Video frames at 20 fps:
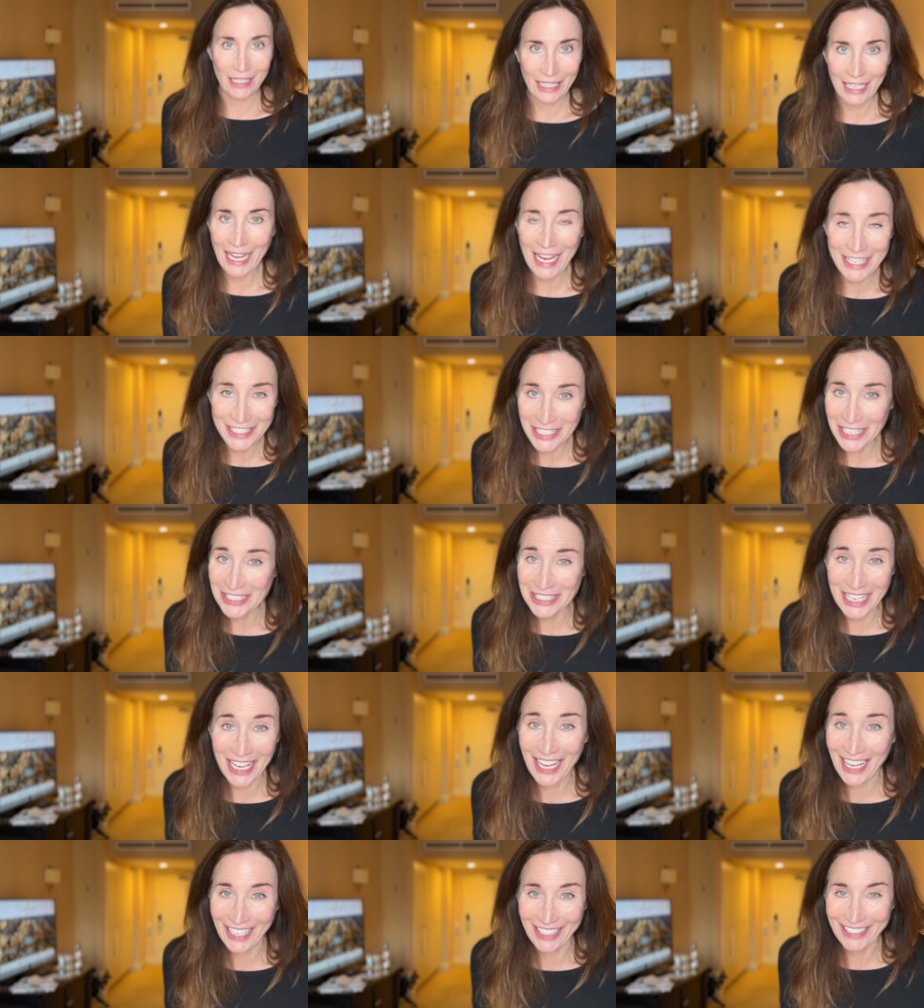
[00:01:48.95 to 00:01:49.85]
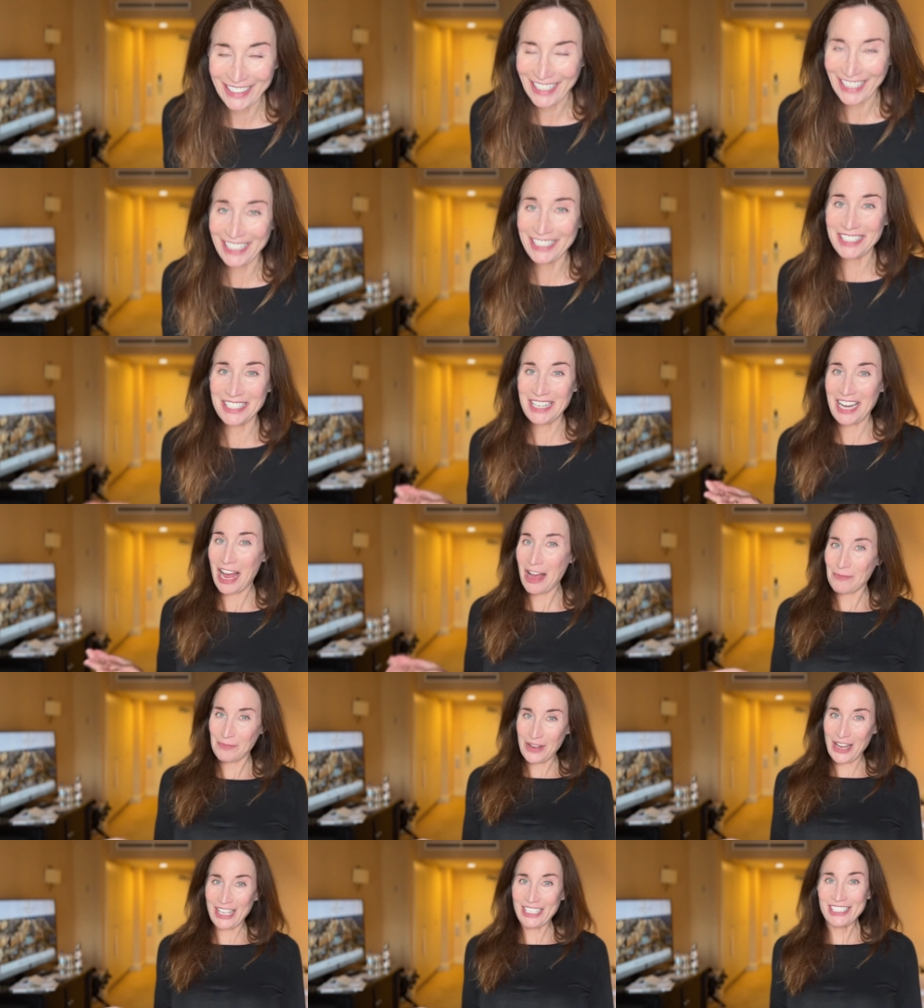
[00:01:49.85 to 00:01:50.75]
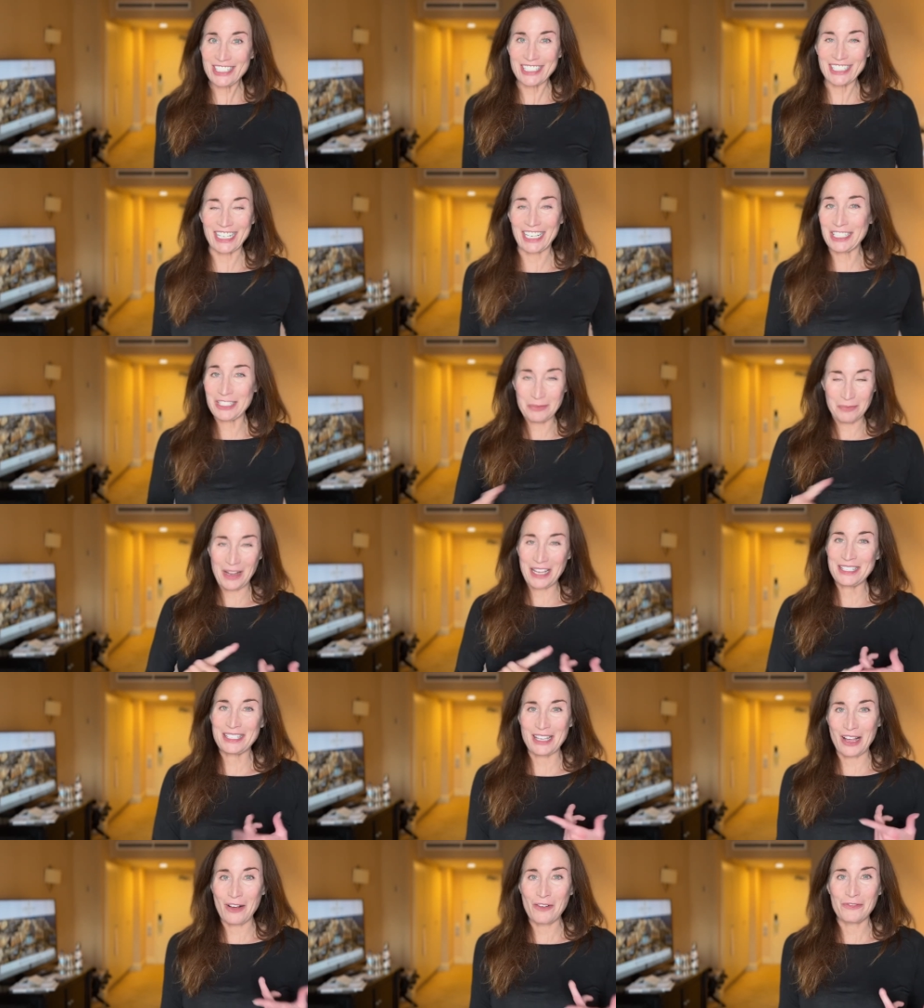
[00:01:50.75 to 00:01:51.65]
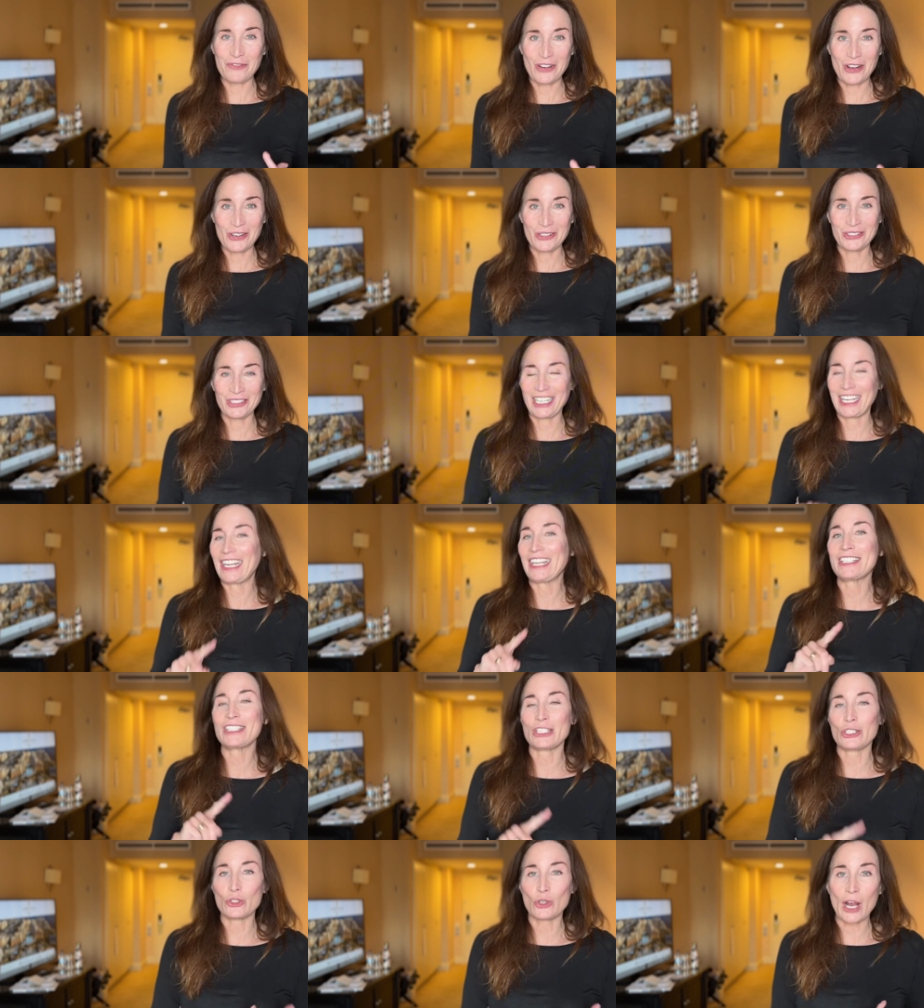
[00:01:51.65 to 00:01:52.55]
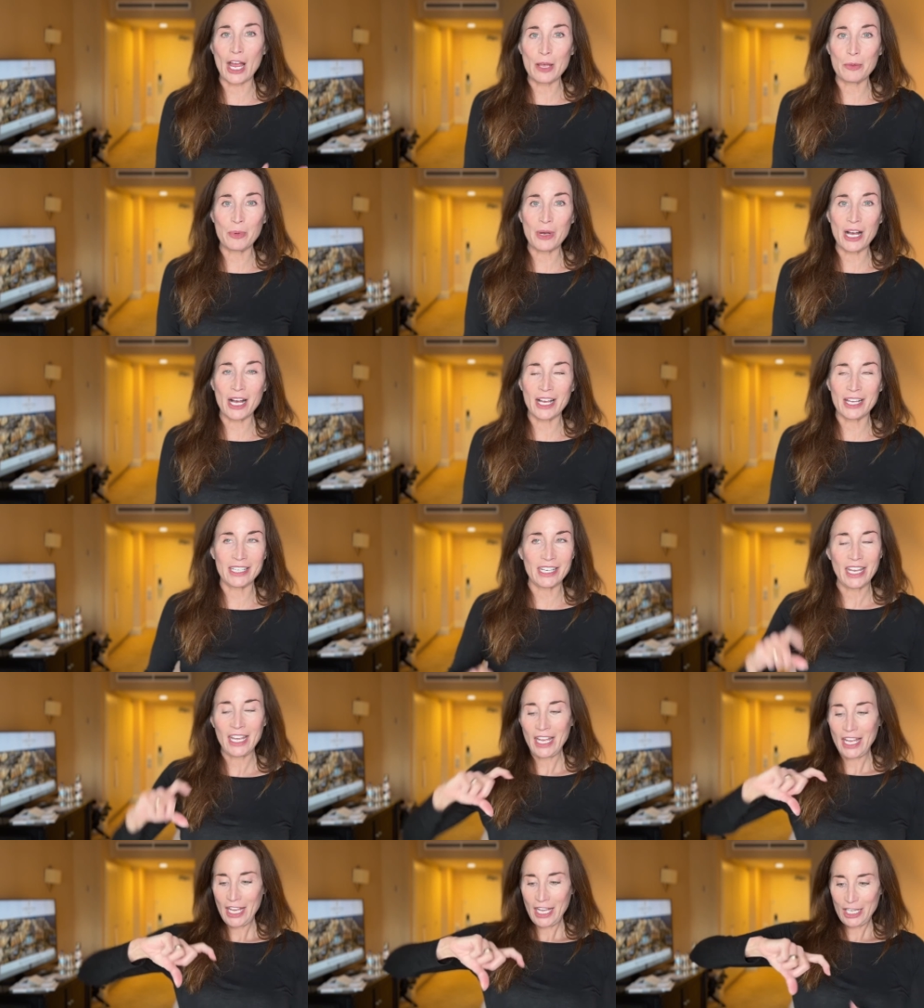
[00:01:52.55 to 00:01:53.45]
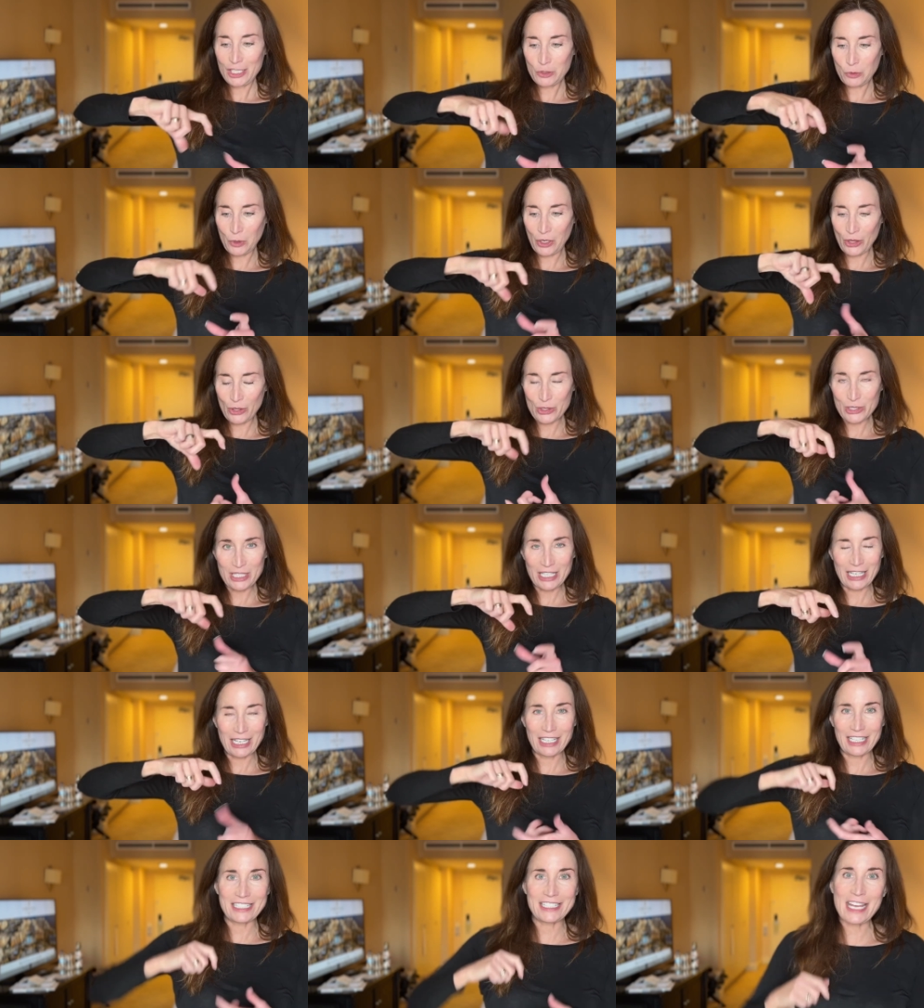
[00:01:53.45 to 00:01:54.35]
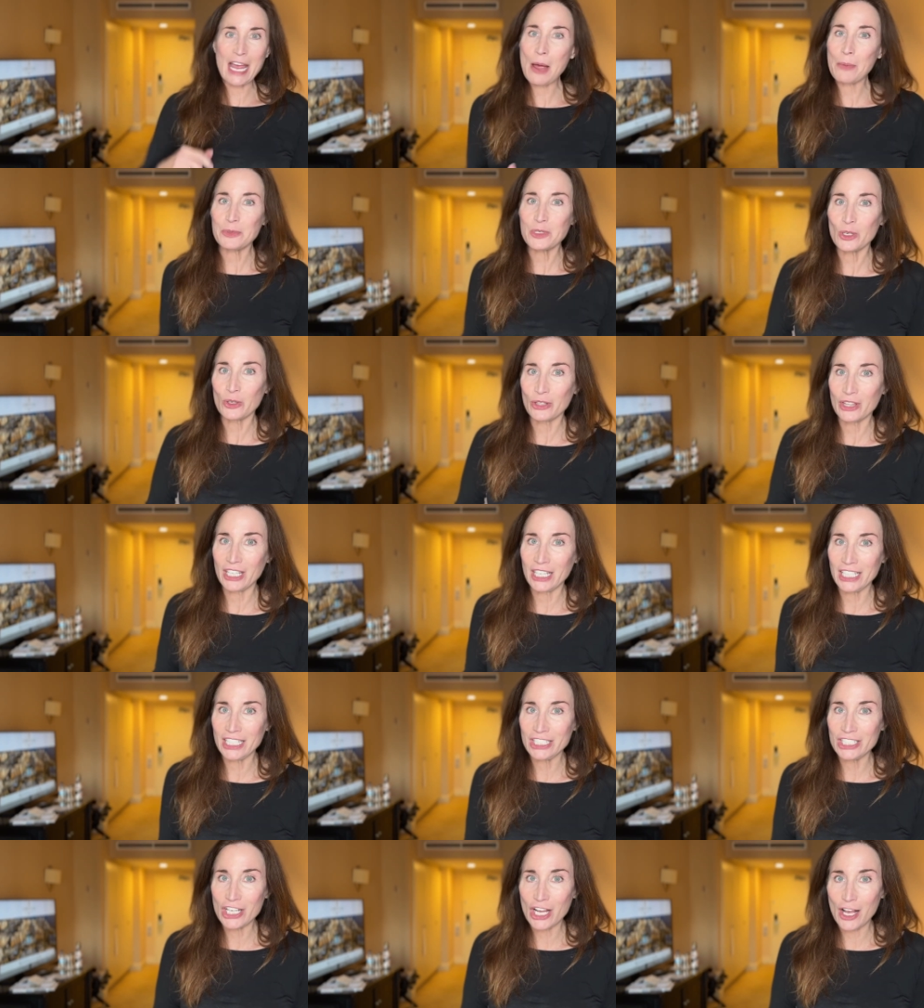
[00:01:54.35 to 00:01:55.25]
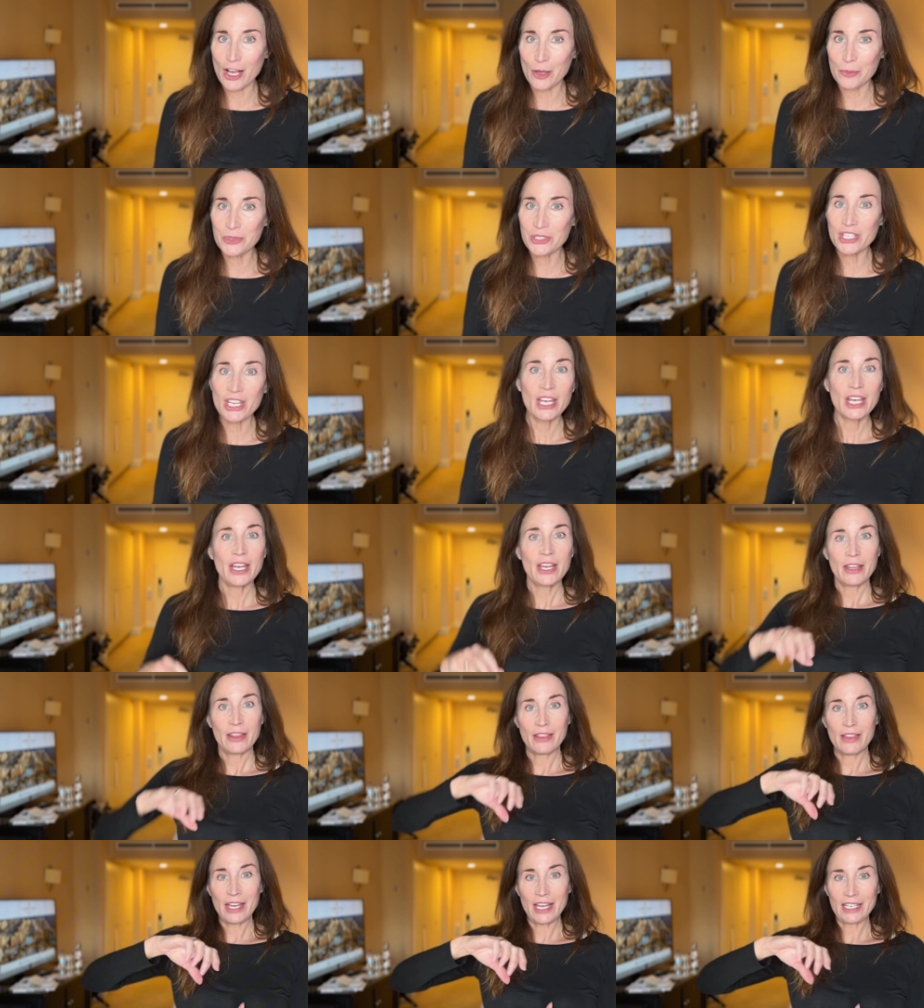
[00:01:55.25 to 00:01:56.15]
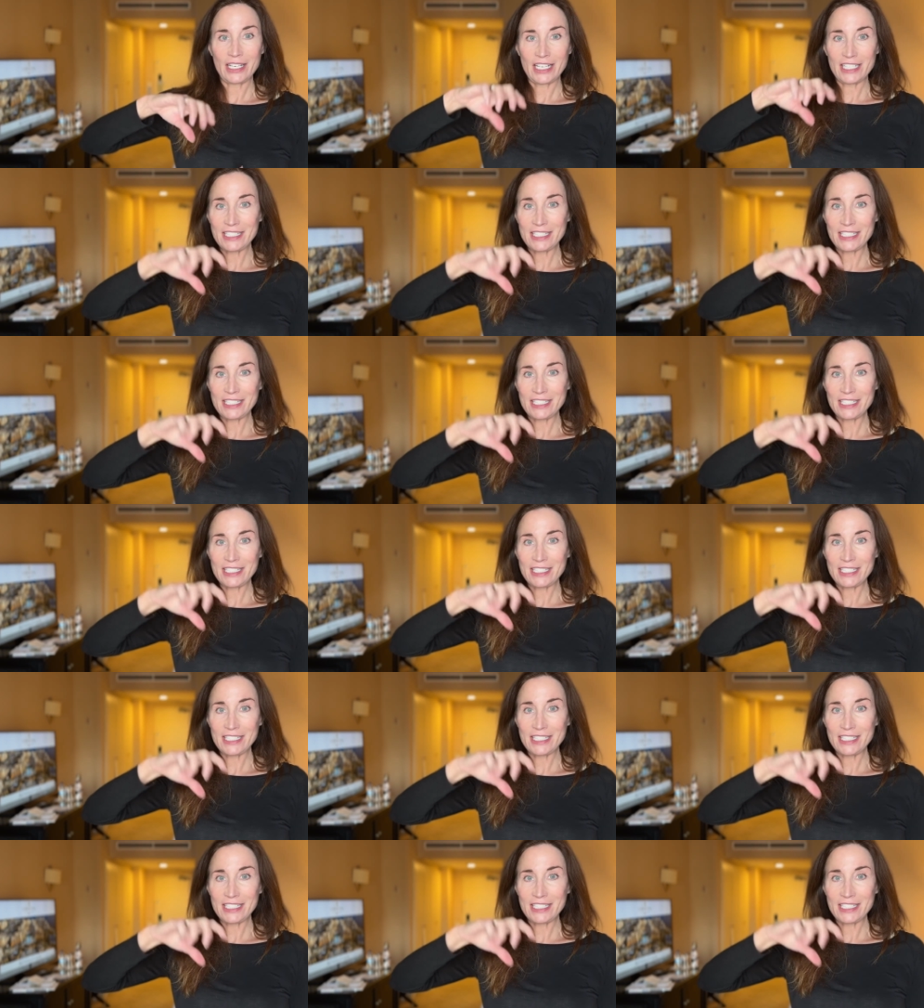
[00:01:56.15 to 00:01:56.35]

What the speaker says: As I said, it's not much. It's my cell phone. It's a tripod. It's one of those little adapter thingy jobs that